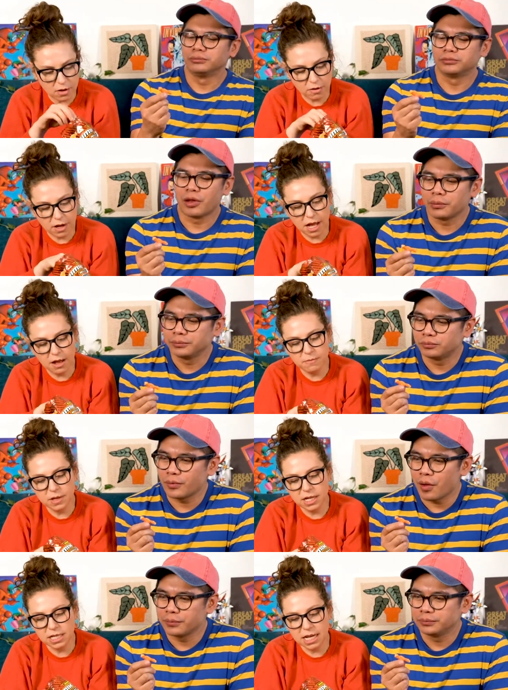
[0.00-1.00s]
Speaker 1: Okay, I'm
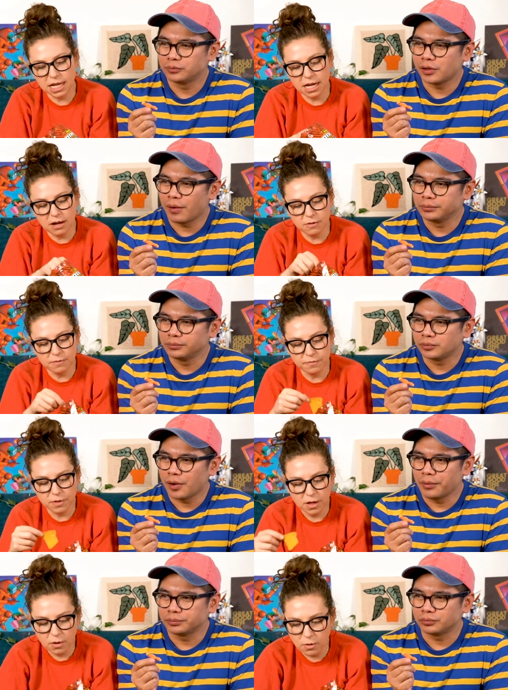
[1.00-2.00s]
like taking
Speaker 2: out...
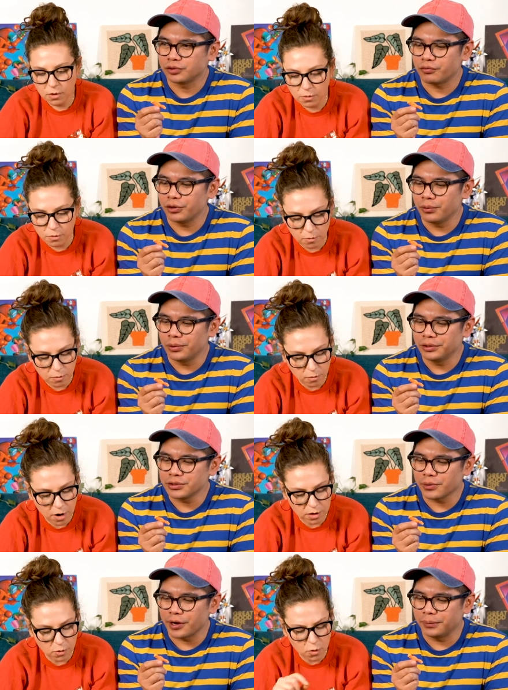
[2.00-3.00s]
The Frito one
Speaker 1: is
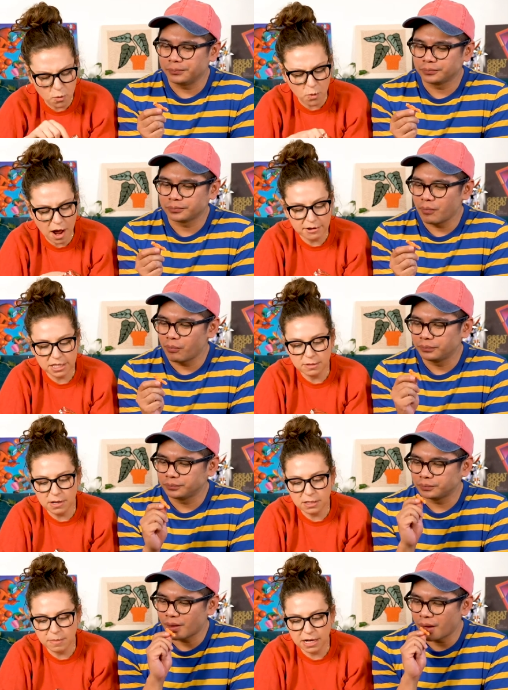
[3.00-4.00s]
one. Okay. Oh, wow, it
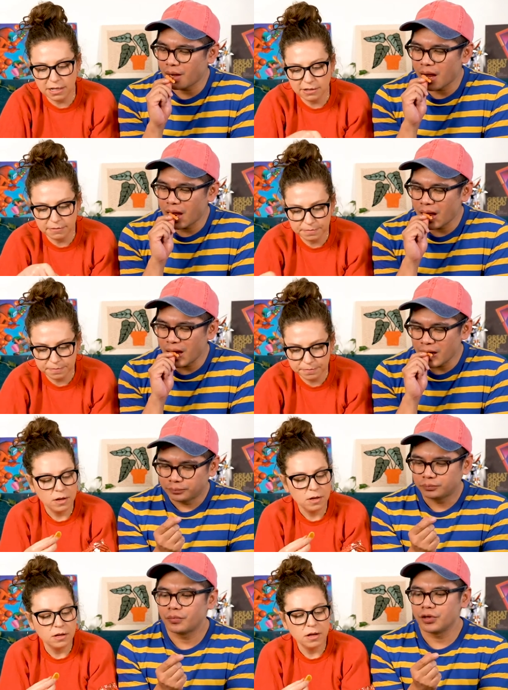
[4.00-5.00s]
smells better.
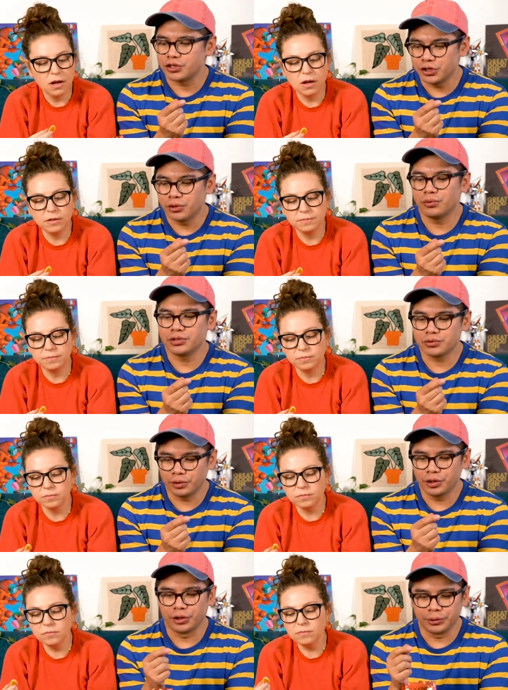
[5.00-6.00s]
Speaker 2: The Cheeto one's
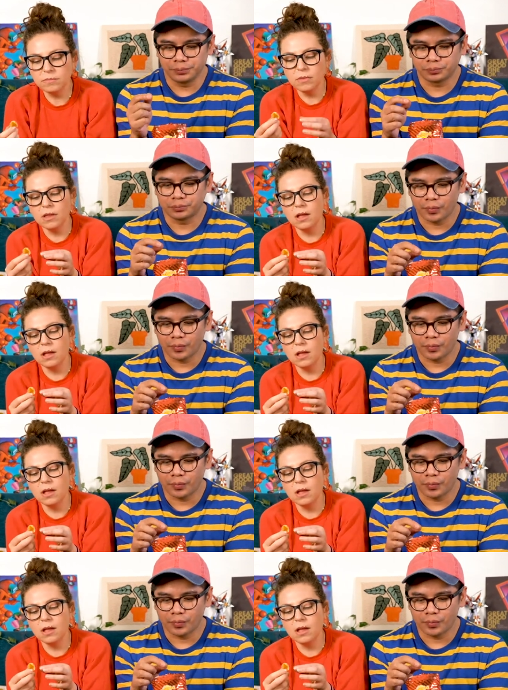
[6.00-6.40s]
really good.